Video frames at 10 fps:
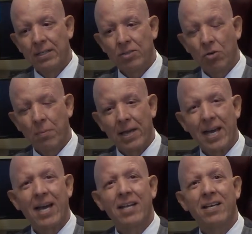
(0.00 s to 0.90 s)
So my
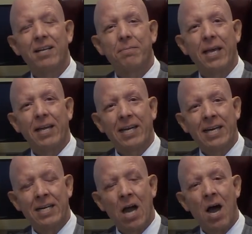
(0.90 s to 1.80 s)
guy ended up taking
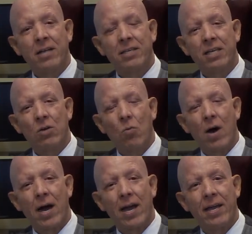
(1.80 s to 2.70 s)
a
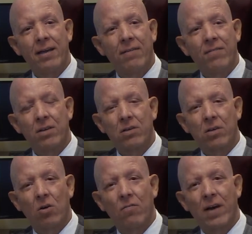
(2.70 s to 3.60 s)
non-DUI vehicle
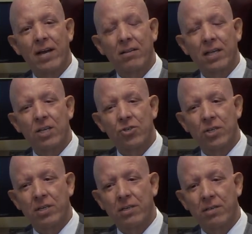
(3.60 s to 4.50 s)
code
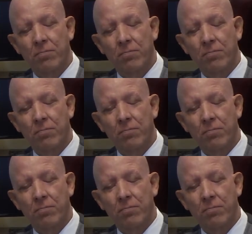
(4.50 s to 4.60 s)
violation,